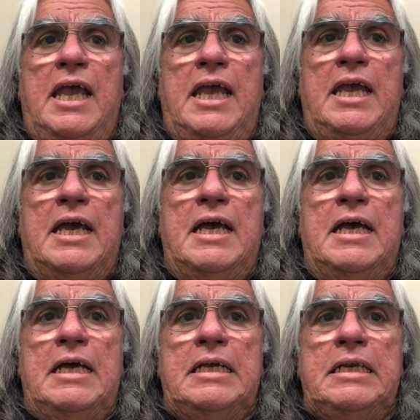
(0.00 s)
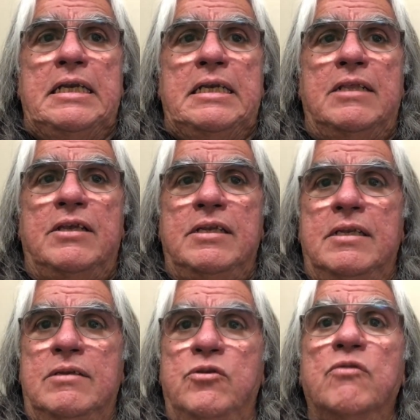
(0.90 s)
And they
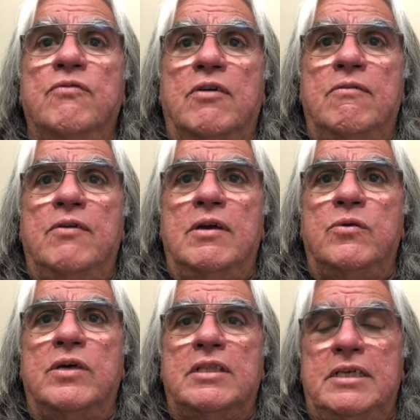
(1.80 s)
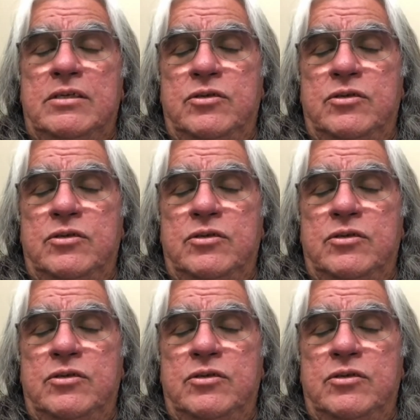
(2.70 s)
do them very, very quickly,